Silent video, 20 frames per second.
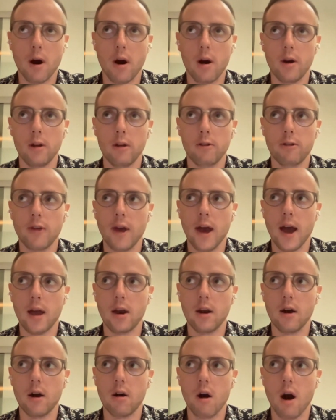part is that
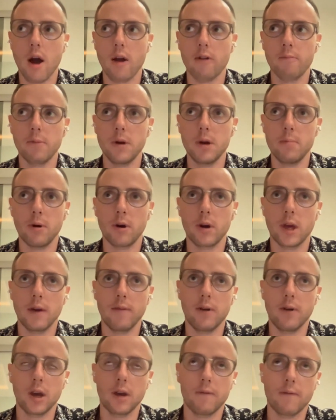a lot of people
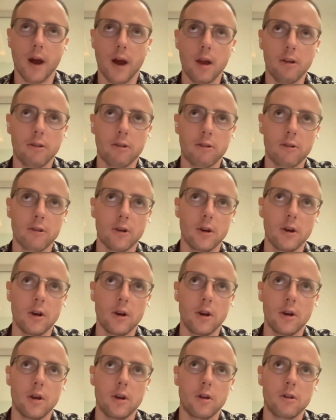giving advice
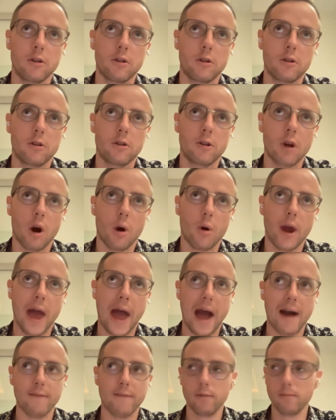don't
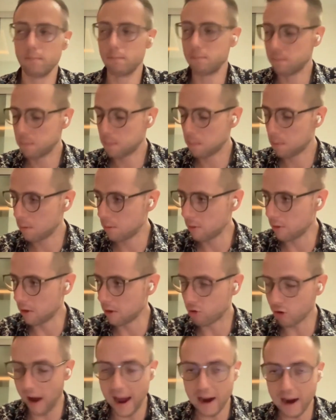have a
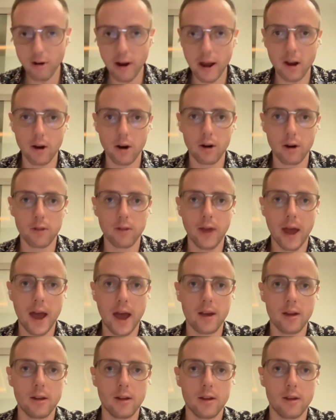track record that
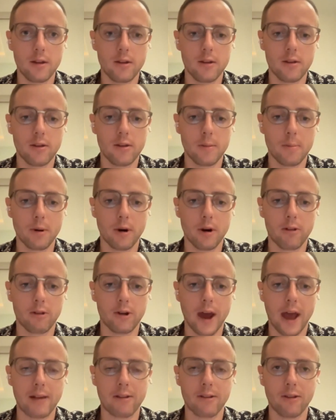the
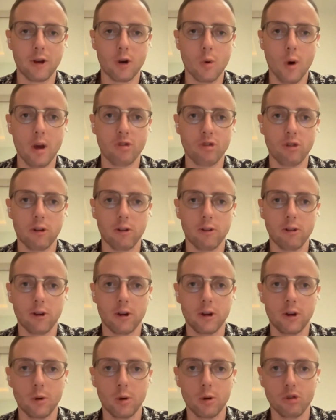person asking the question is
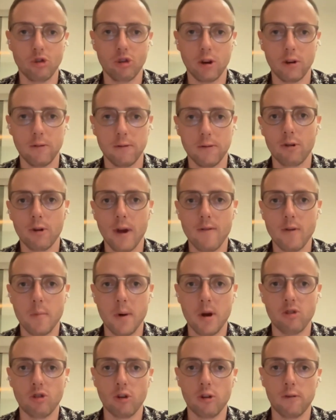looking to achieve. So you have a
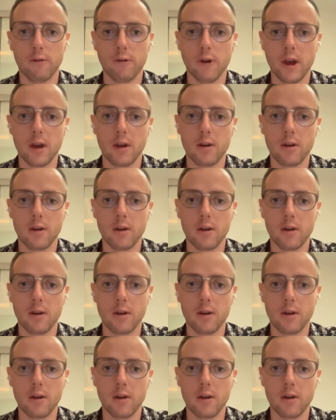bunch of like